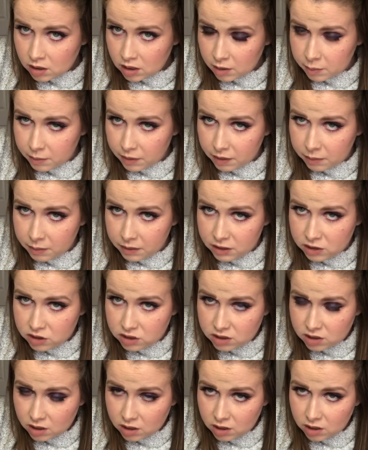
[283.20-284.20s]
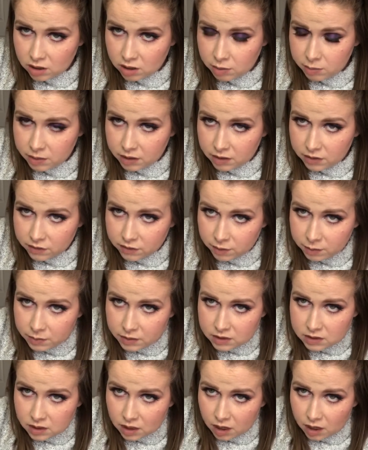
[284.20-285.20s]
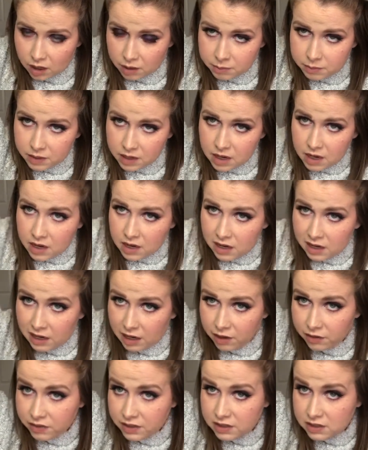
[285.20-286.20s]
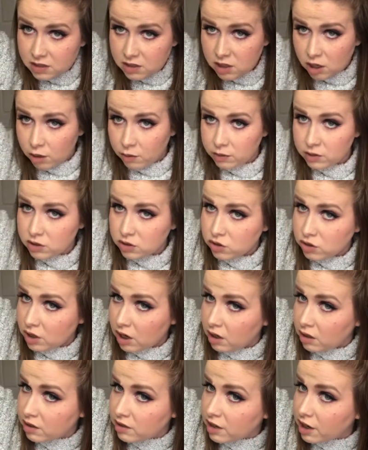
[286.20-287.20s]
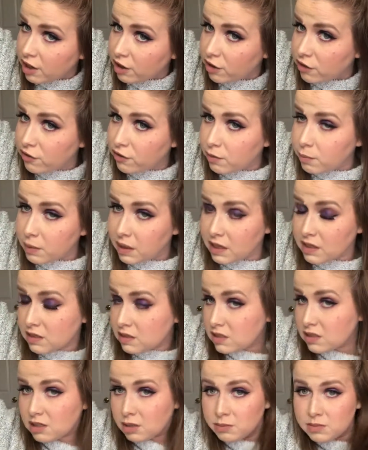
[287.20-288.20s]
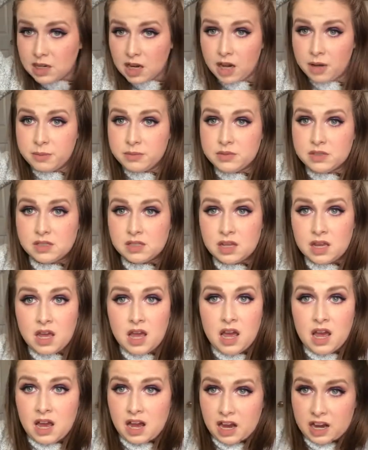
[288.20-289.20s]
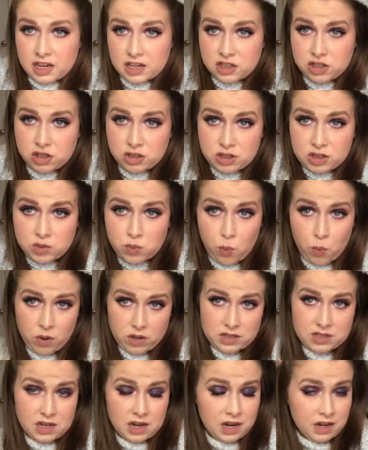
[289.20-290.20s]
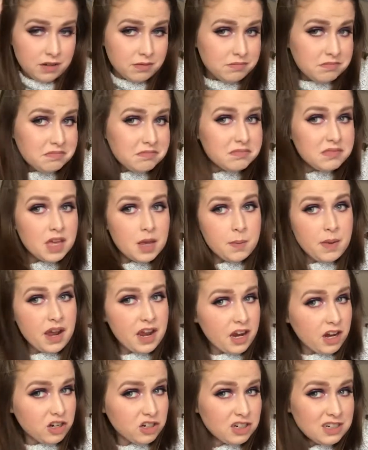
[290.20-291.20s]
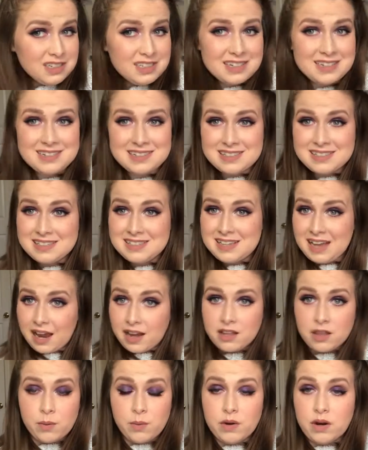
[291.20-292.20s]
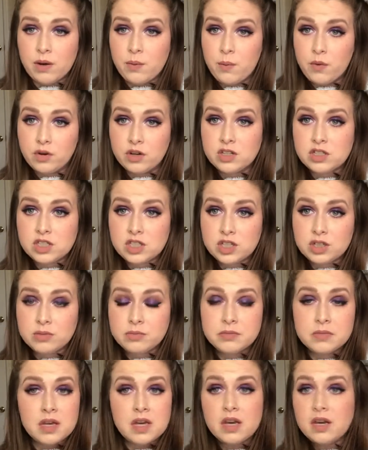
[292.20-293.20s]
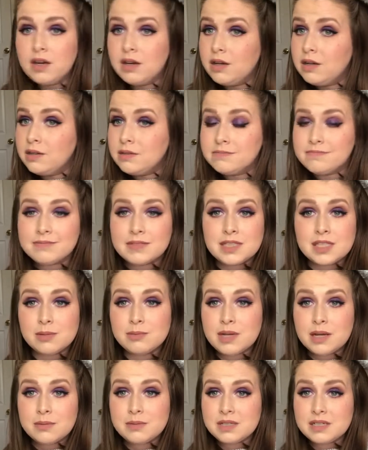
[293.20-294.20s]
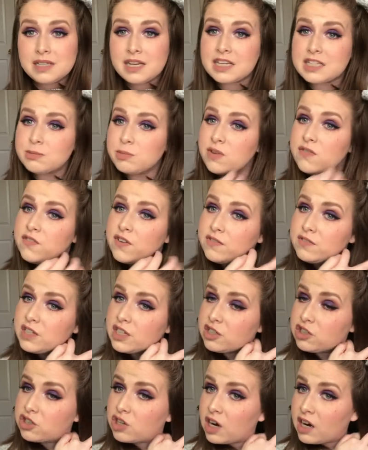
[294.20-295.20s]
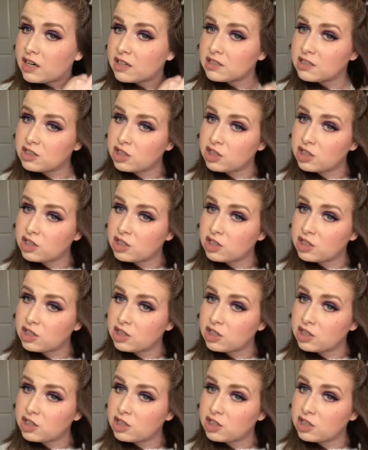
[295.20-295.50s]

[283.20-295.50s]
And maybe just a little bit from the top. Now this is always a trial and error for me. Sometimes I can do this one time and my hair does exactly what I want it to. And sometimes it takes me 15 tries.